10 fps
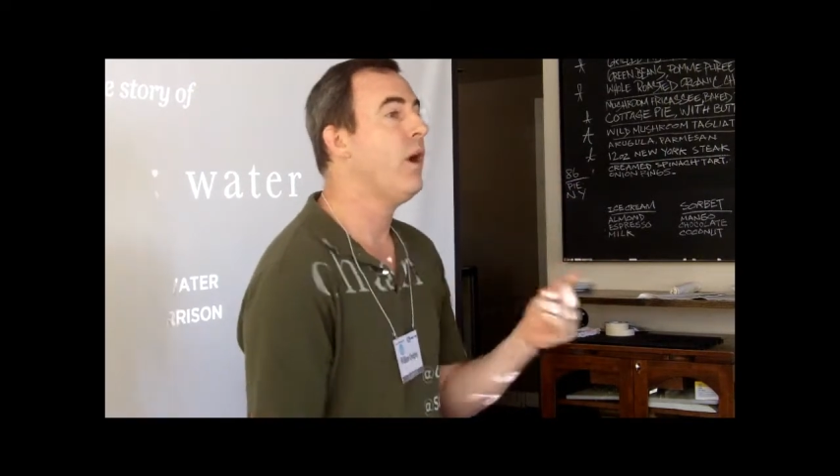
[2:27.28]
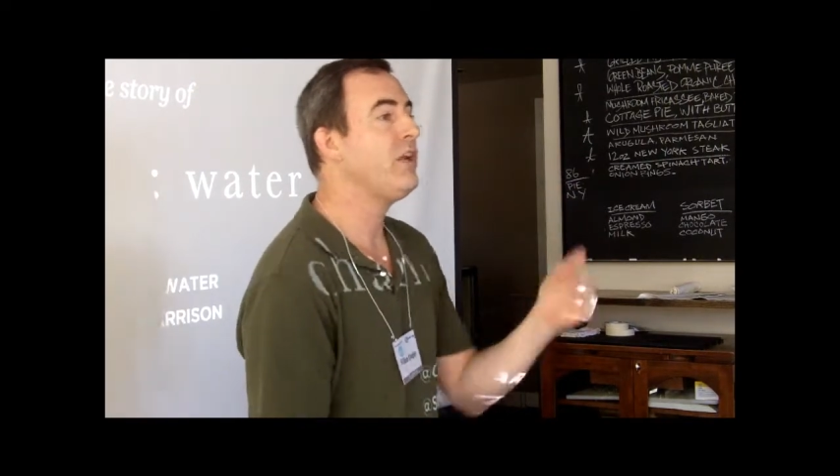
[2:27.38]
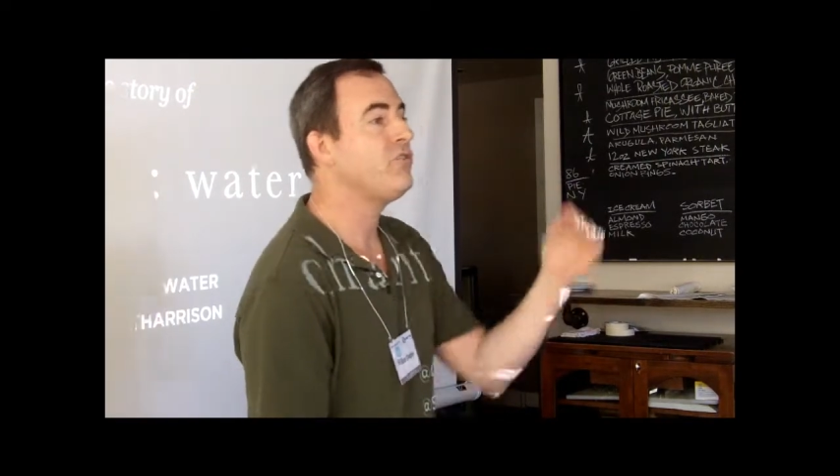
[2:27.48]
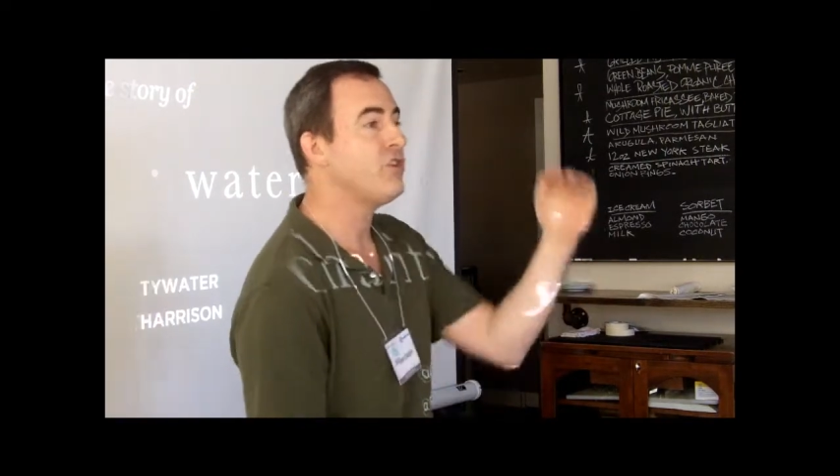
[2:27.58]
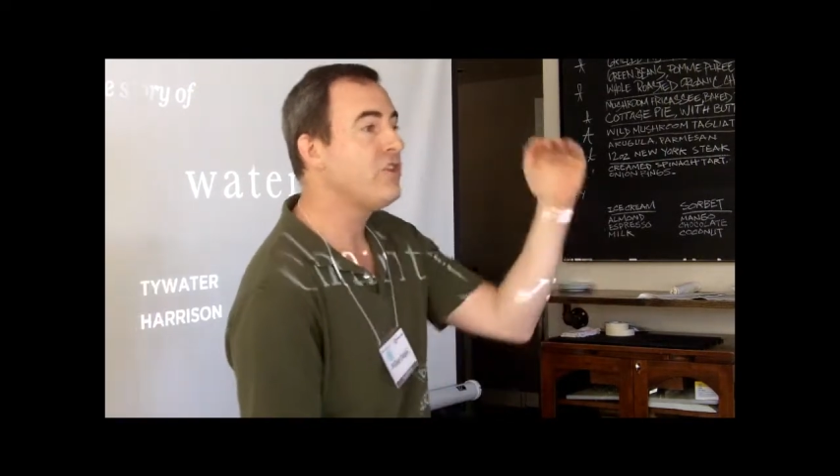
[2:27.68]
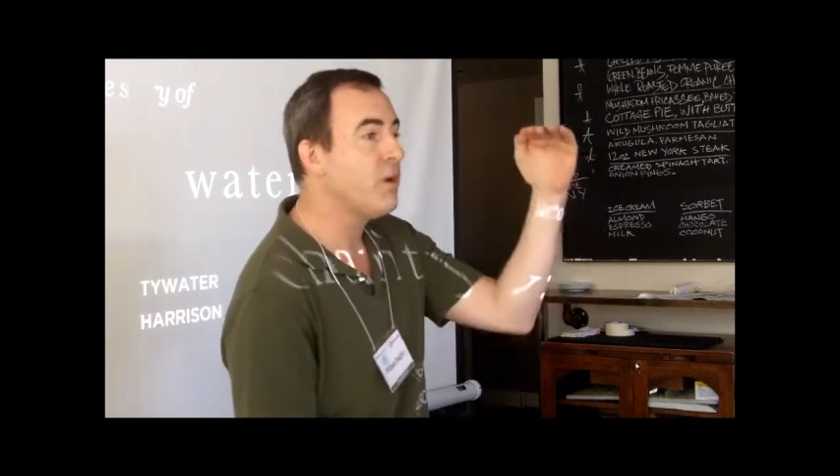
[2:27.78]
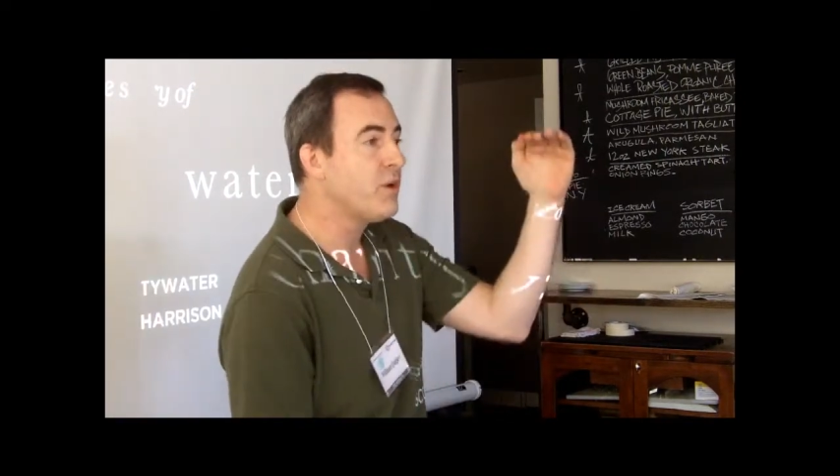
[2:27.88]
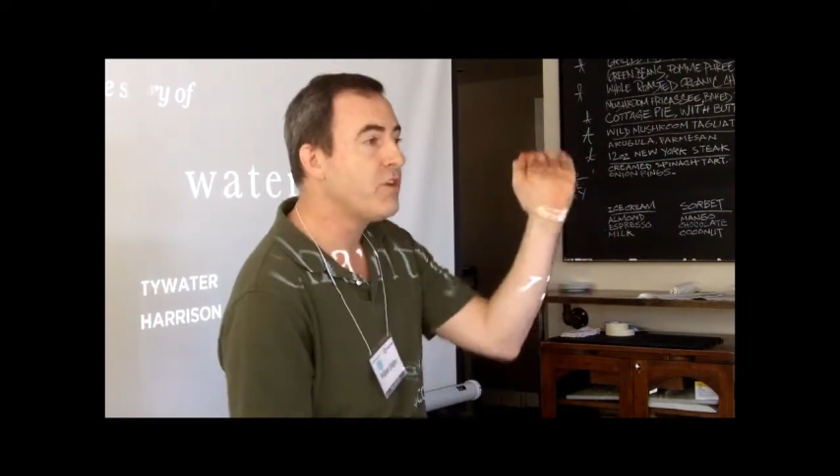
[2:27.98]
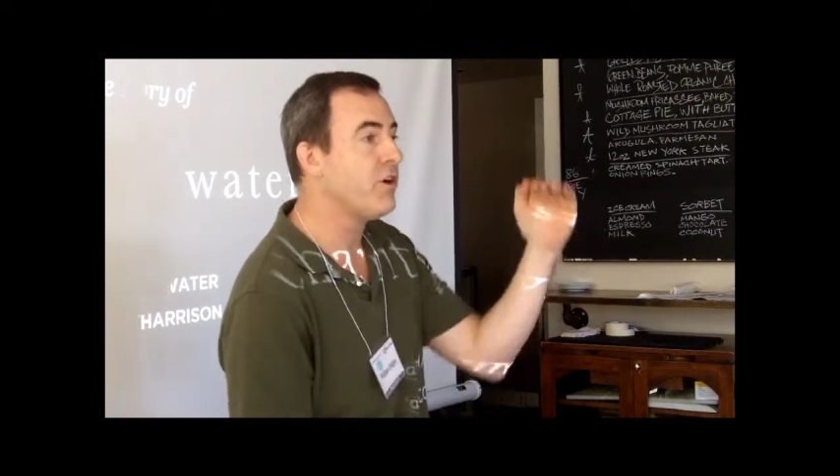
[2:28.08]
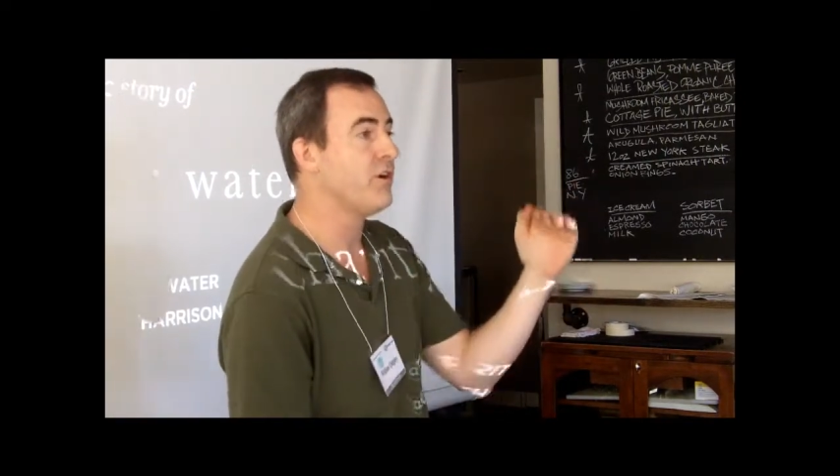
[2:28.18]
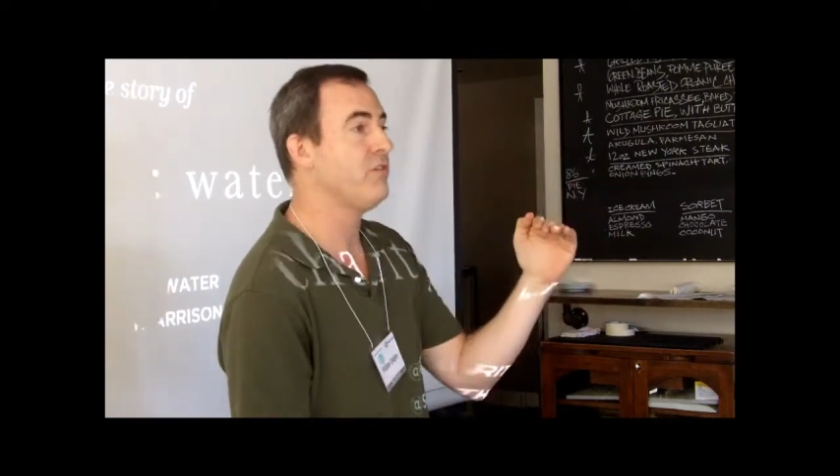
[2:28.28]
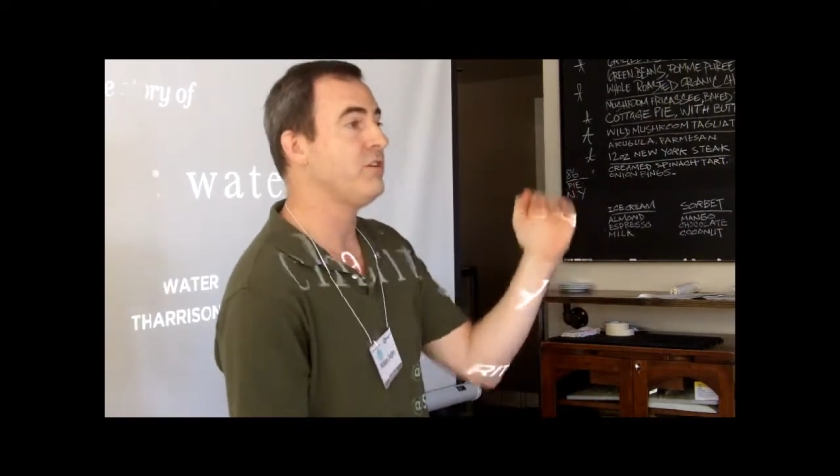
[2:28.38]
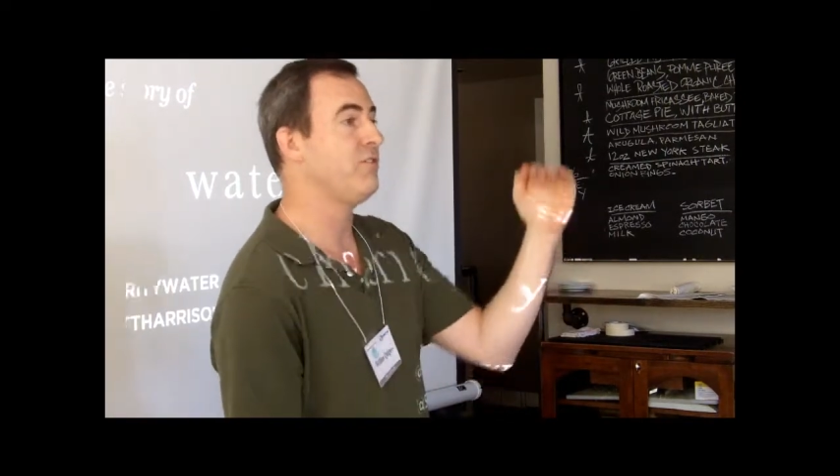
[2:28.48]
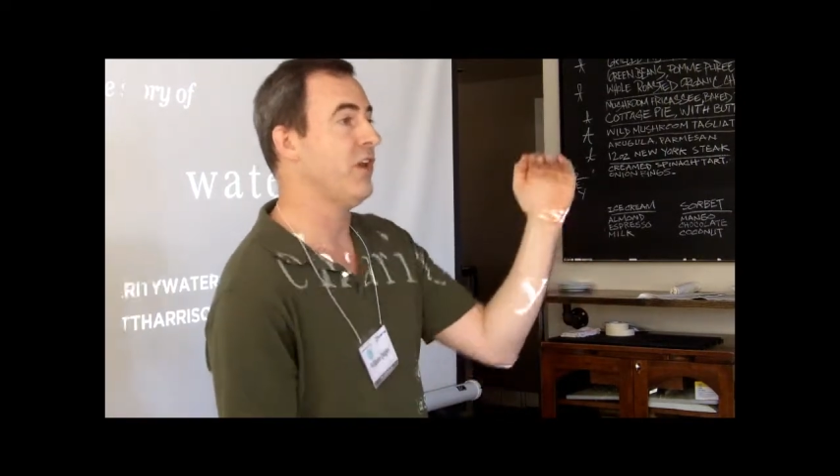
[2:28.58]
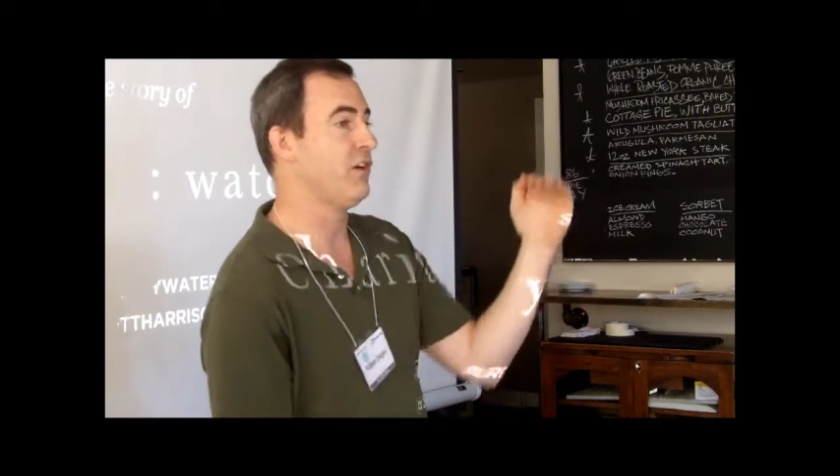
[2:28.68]
One is you deal with
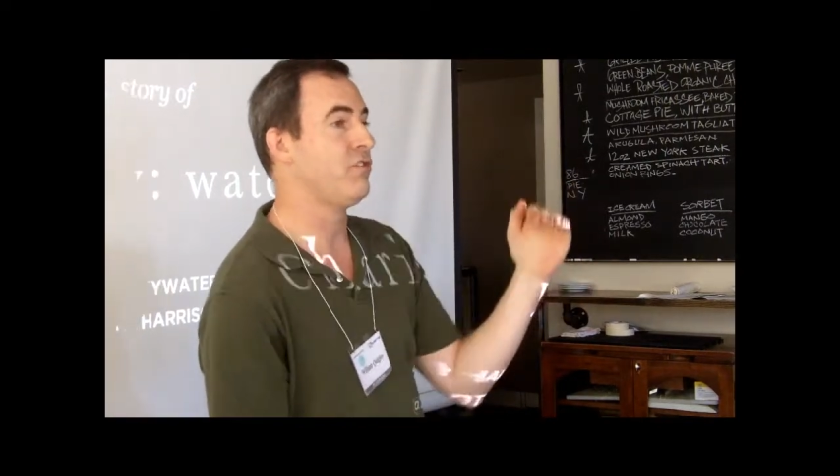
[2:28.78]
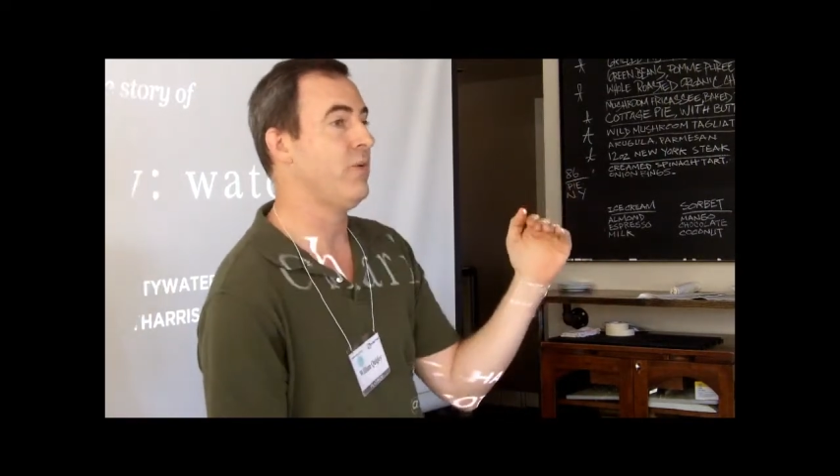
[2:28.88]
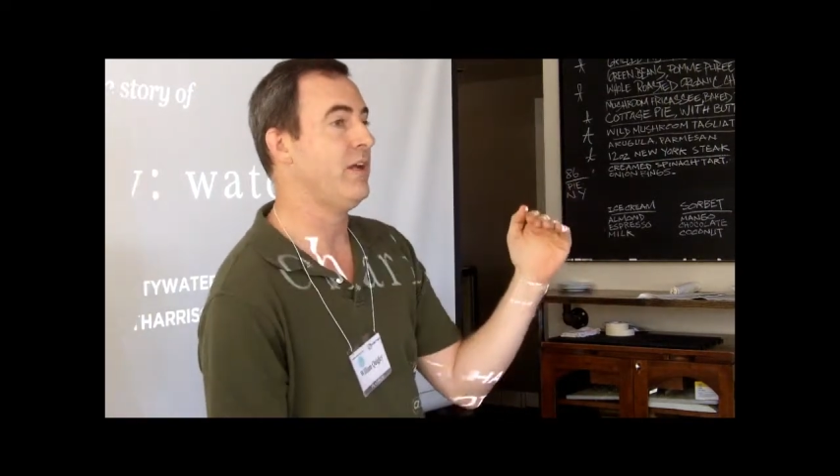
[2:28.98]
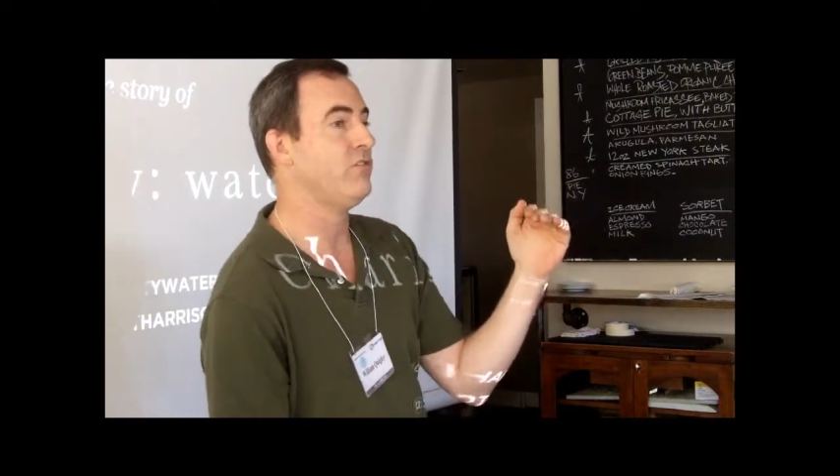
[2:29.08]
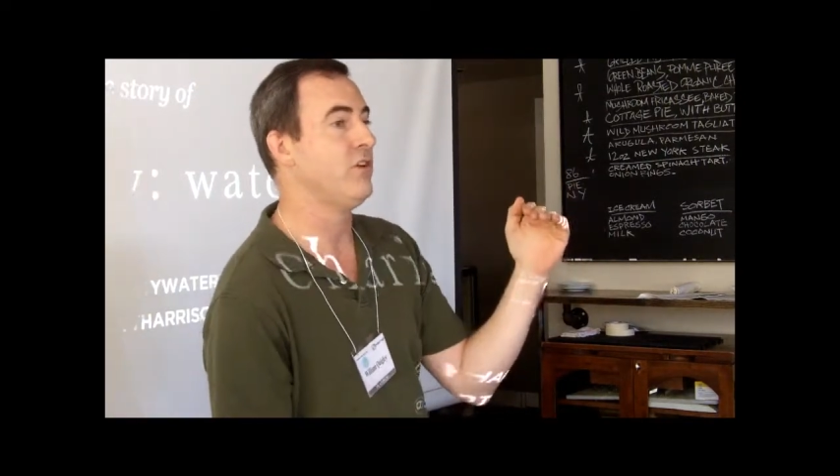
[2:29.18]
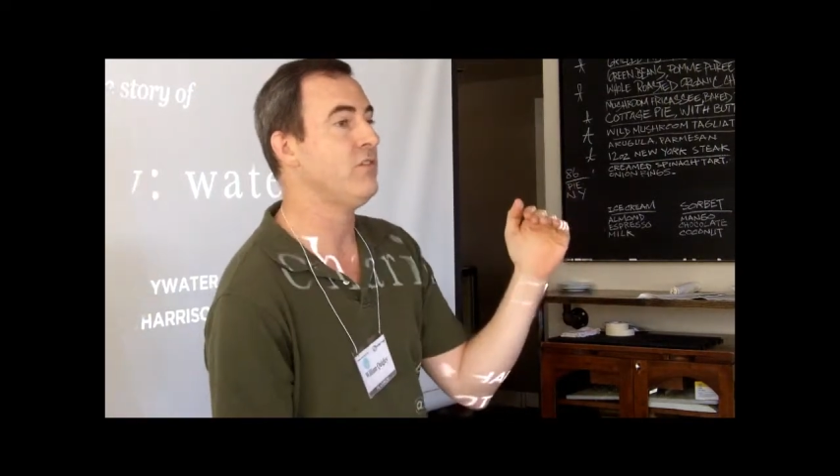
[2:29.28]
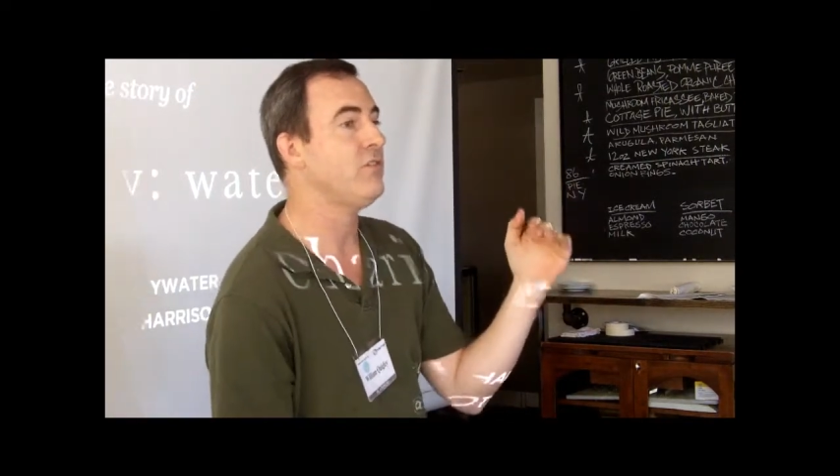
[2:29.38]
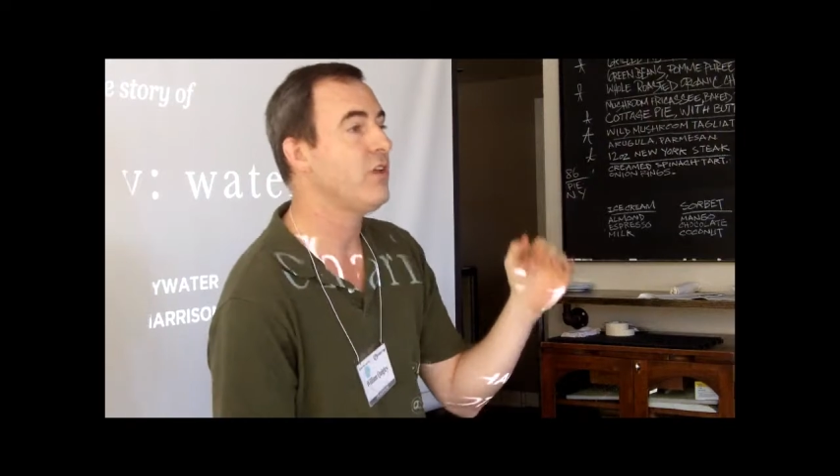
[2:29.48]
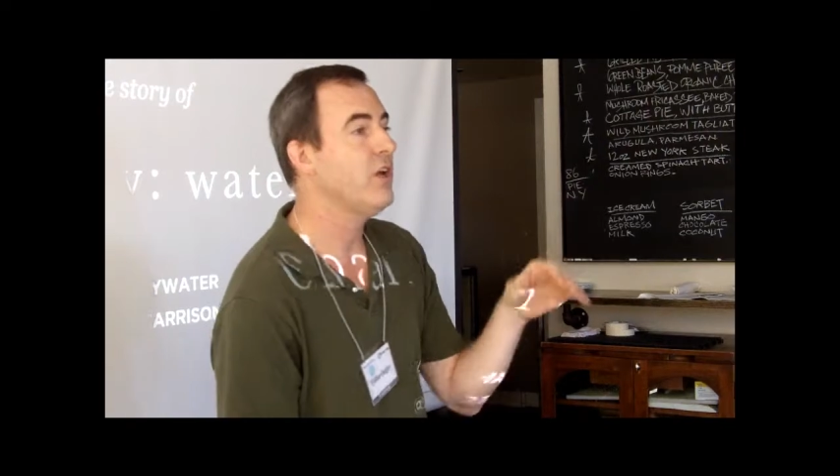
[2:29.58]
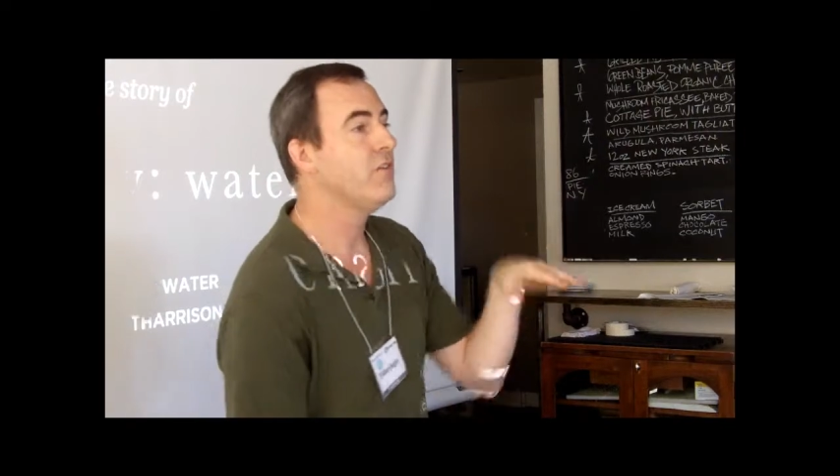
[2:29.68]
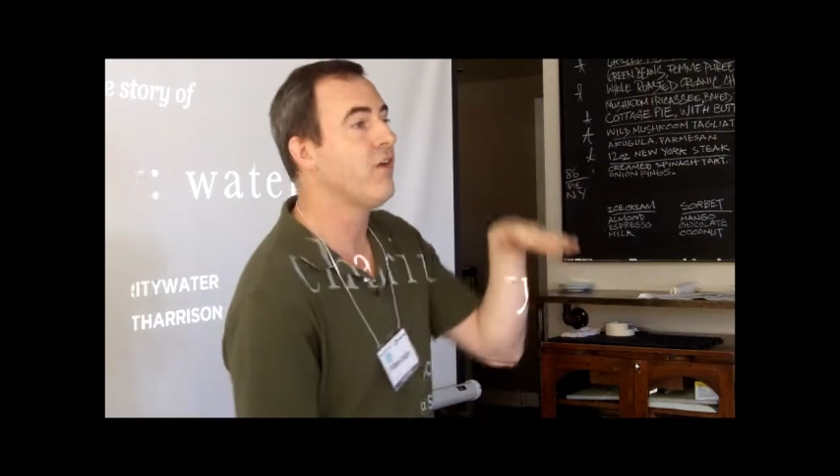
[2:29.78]
currency fluctuations.